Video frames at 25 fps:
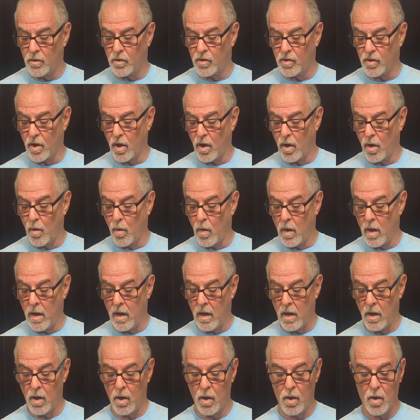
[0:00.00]
So
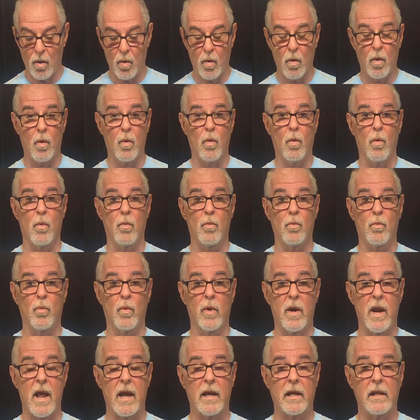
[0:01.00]

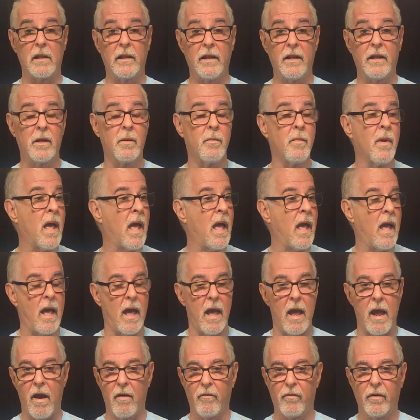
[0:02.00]
when I clean them
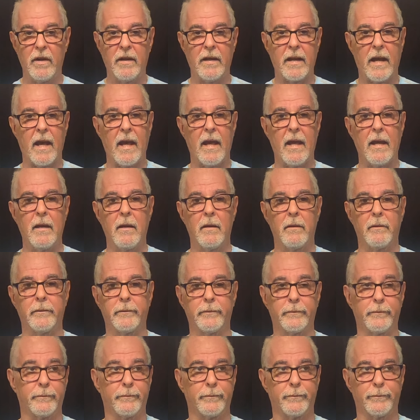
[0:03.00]
every day,
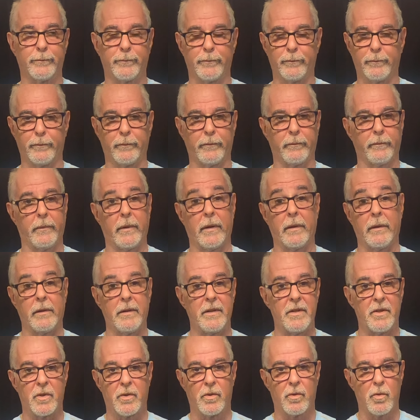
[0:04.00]
at
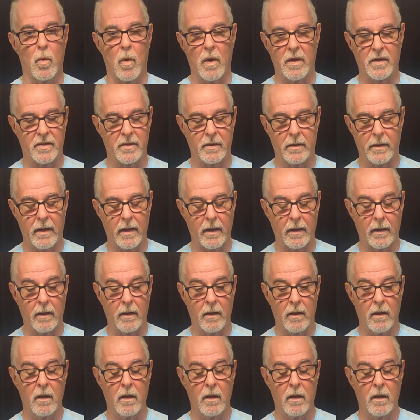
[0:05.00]
least twice a day.